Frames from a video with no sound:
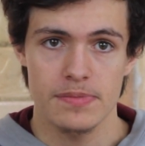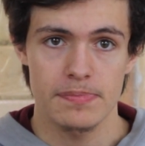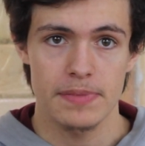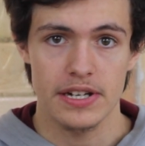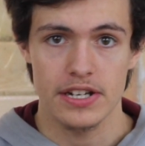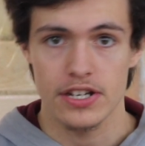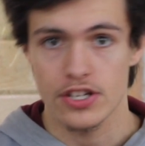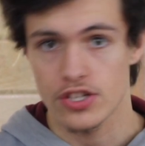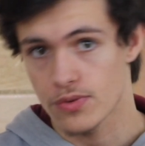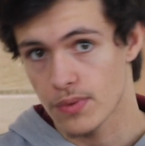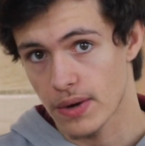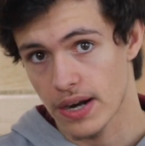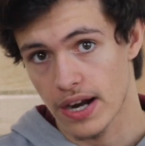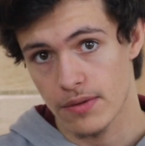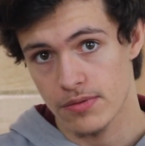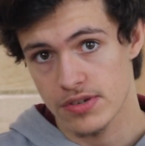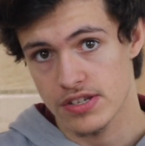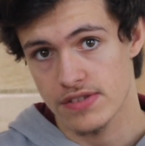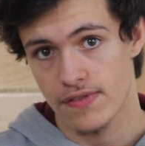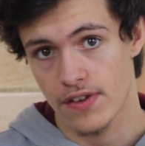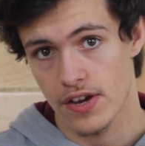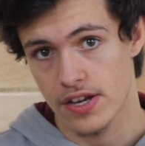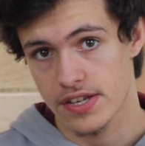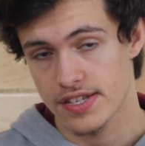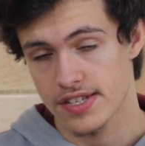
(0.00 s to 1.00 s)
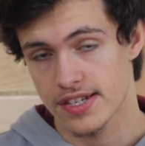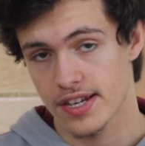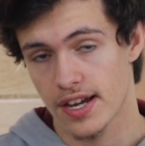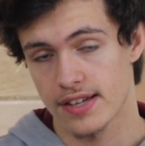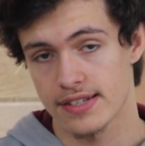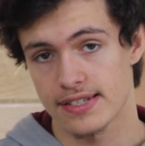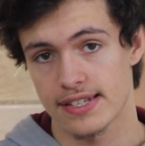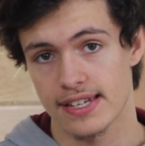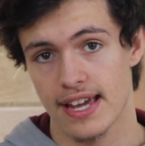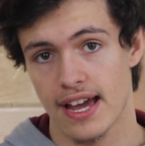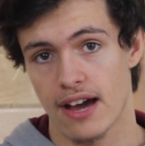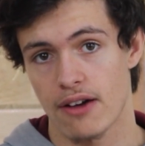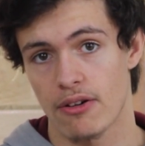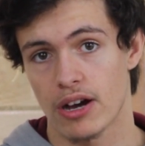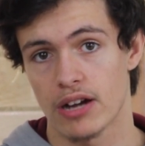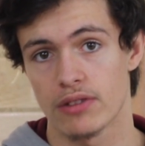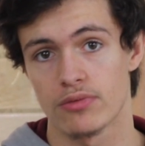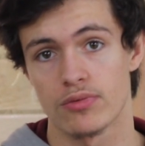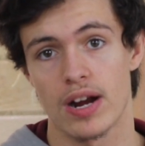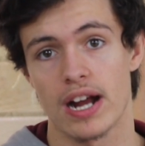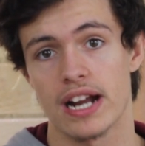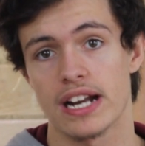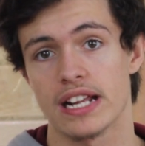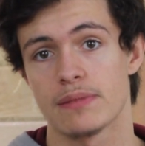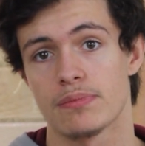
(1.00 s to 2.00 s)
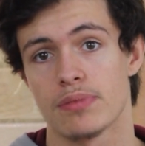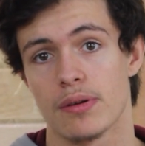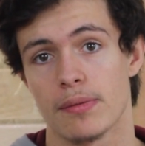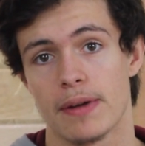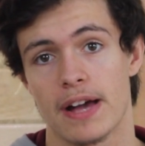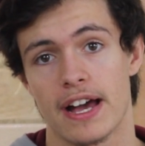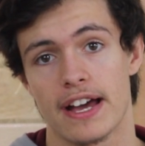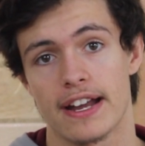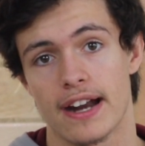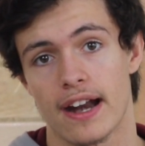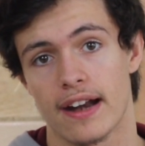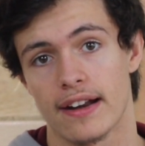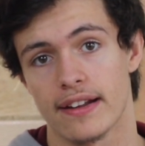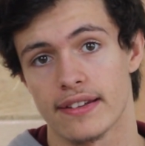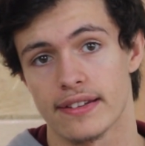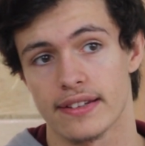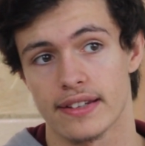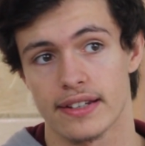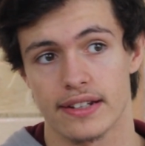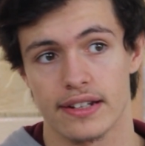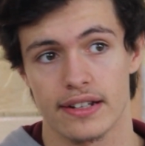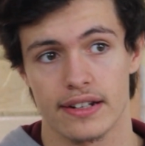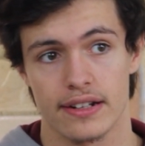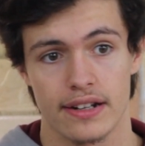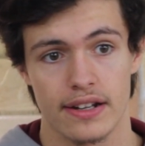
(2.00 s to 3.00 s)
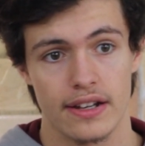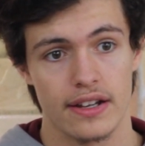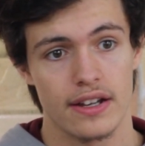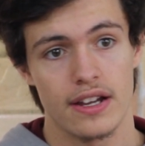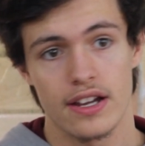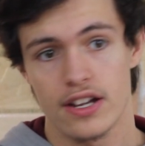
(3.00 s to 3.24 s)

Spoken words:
because when I was first starting out, I rarely prepared anything and